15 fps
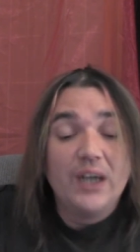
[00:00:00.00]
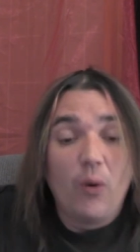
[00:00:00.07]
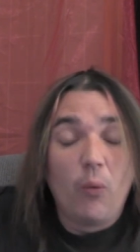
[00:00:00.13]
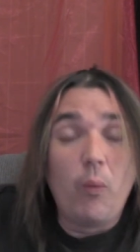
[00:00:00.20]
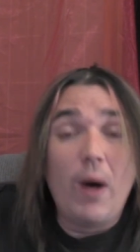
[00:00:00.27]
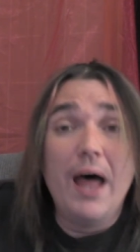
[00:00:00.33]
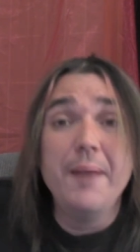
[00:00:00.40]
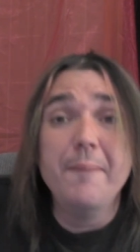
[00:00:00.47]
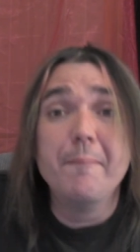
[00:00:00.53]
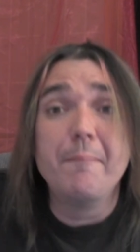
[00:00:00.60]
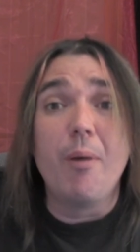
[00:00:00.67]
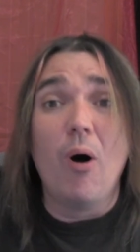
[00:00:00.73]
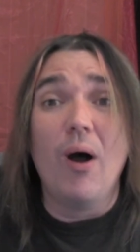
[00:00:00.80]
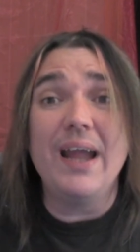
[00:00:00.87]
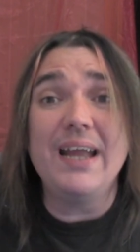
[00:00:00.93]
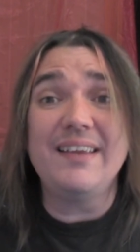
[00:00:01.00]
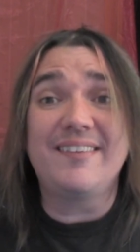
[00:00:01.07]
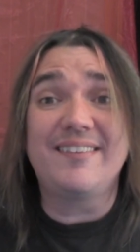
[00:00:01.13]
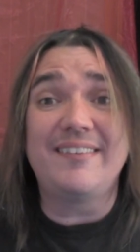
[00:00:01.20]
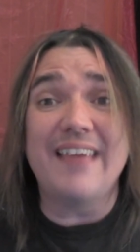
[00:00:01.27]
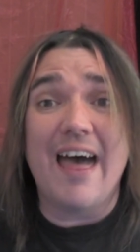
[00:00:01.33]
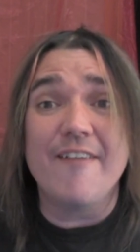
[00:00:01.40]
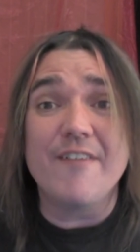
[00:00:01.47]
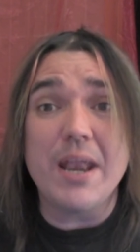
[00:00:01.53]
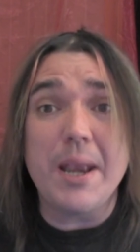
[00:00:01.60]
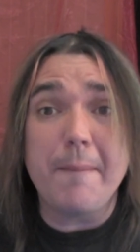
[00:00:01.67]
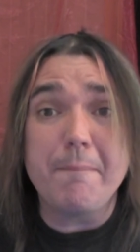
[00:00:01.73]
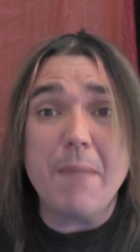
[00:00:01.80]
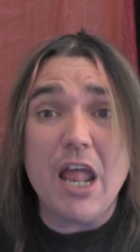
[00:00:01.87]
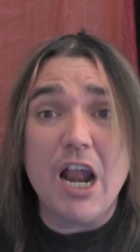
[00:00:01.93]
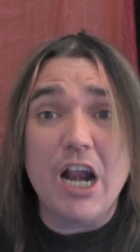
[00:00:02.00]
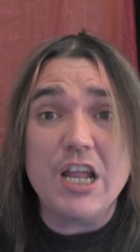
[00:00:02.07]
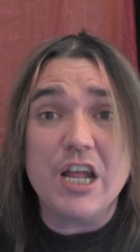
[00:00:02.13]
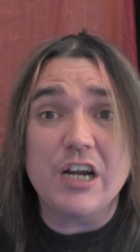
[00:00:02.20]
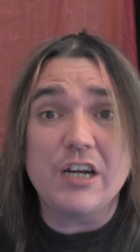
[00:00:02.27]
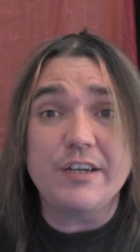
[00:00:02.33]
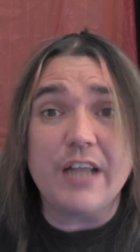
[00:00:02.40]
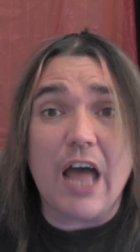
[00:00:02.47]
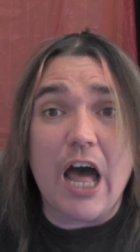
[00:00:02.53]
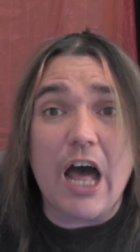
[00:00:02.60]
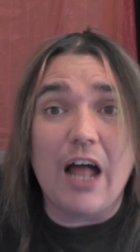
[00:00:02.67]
$1.7 billion